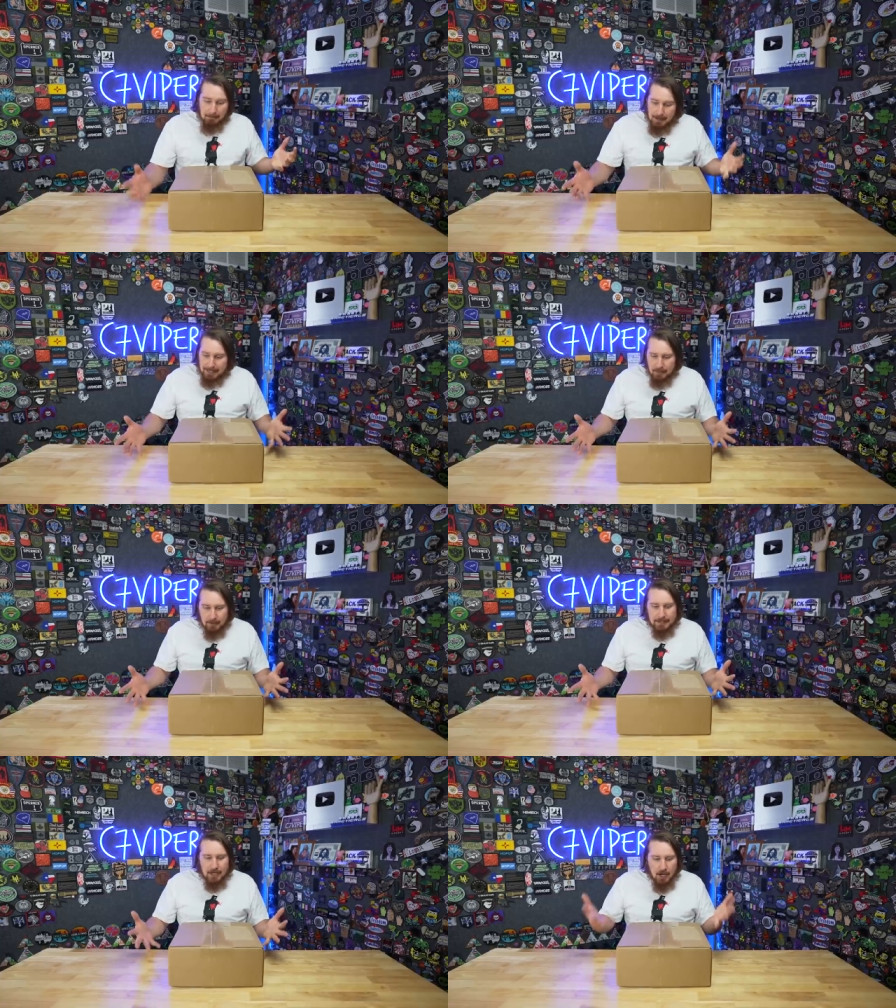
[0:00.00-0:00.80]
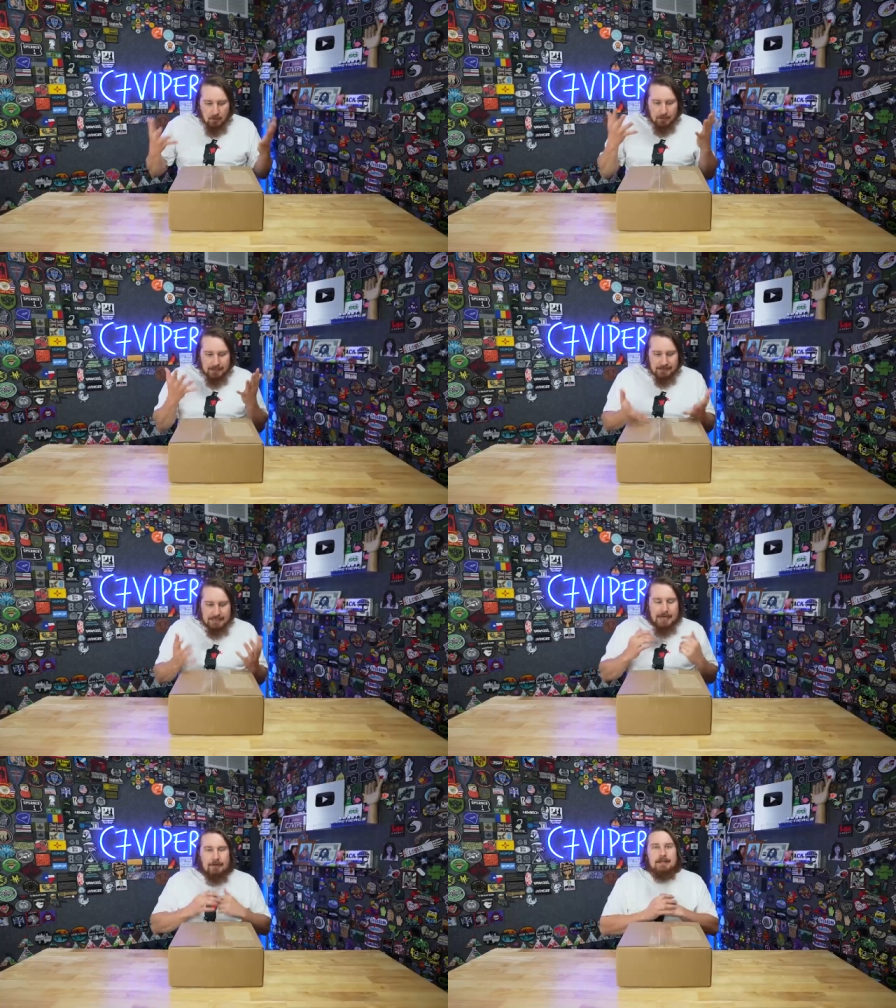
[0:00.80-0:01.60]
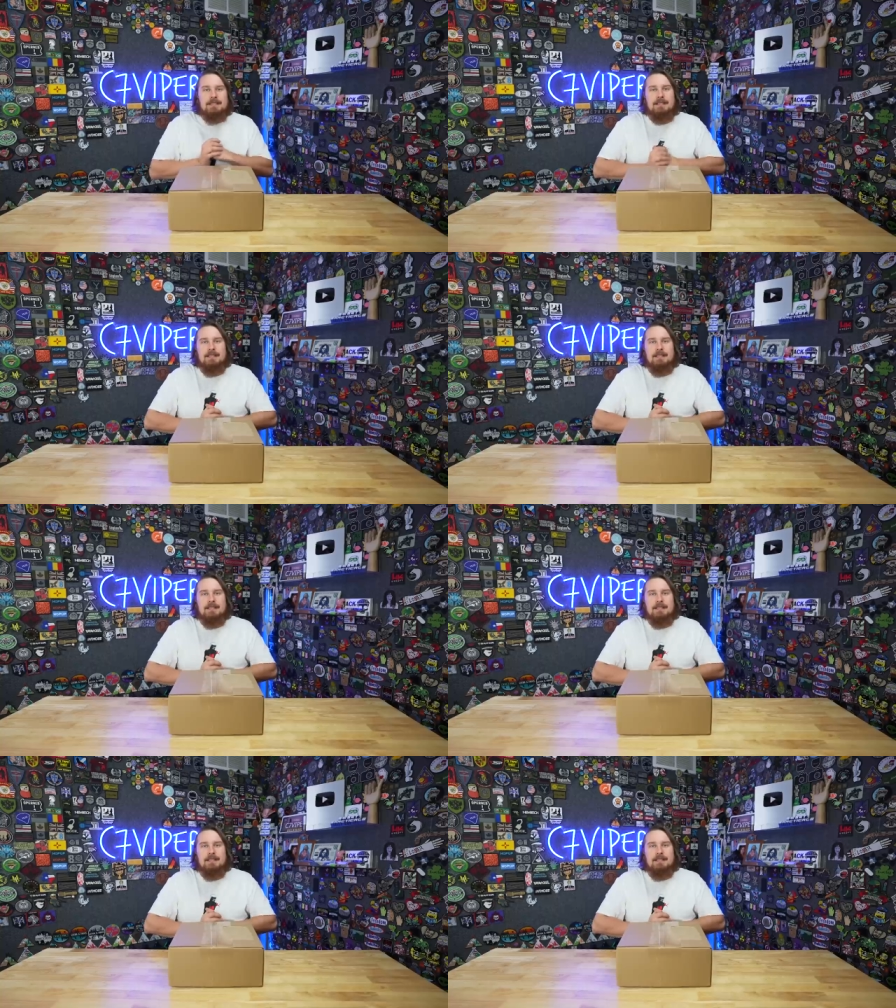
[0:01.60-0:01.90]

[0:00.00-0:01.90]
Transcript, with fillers: But here we go. Let's tear into